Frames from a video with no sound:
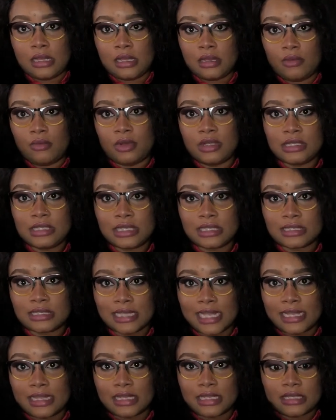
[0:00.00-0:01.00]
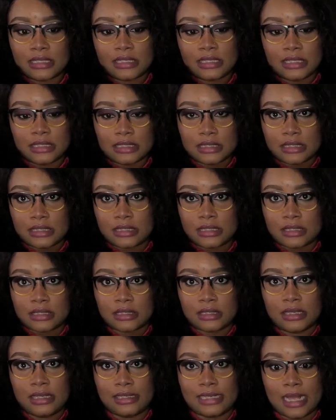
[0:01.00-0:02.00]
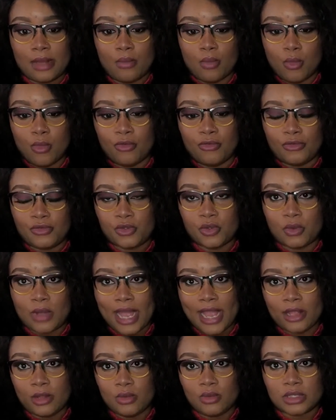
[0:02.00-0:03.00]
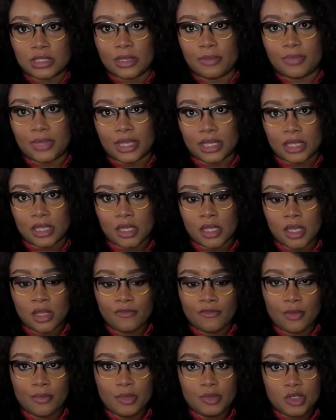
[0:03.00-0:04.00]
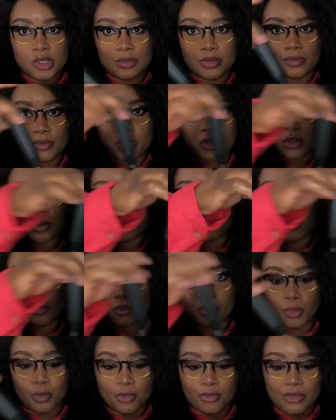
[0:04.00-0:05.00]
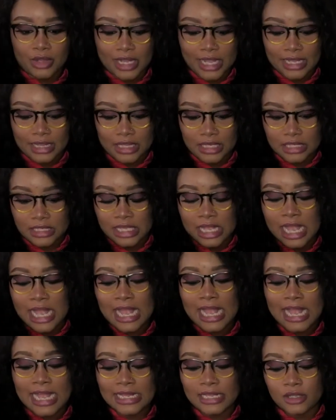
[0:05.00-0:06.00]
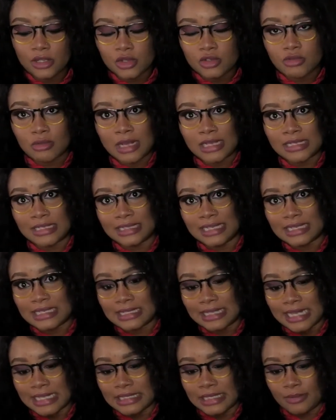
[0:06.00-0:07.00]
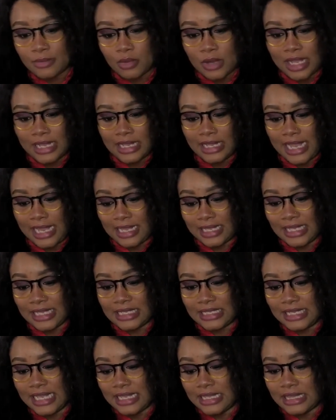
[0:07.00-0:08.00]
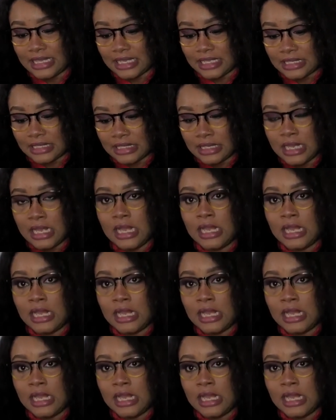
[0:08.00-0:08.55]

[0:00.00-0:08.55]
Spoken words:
Once it's like this, it can't move. So I lose a bit for me to be able to move it like this. And it also has an extendable. I can extend this.